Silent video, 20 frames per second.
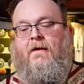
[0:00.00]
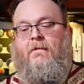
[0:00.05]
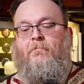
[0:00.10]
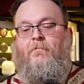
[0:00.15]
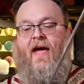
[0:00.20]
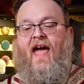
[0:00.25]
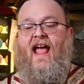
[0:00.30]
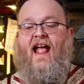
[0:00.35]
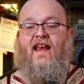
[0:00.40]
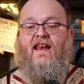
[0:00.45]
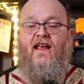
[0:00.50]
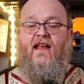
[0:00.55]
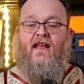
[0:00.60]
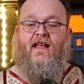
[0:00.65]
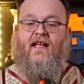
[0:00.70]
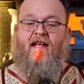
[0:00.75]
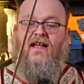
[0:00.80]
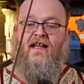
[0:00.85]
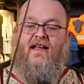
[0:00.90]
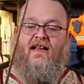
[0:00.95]

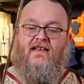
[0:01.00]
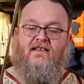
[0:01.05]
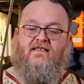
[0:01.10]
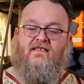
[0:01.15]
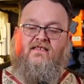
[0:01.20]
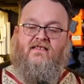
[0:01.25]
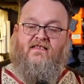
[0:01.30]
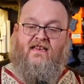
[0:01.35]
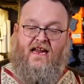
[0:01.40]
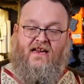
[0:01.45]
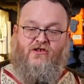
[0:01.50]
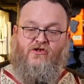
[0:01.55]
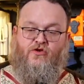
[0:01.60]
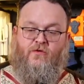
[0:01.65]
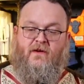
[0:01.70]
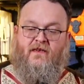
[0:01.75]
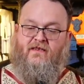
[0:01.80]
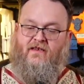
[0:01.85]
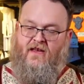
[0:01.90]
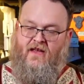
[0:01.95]
Panic is
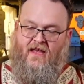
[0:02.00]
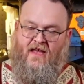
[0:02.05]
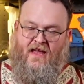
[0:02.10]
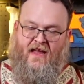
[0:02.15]
dangerous.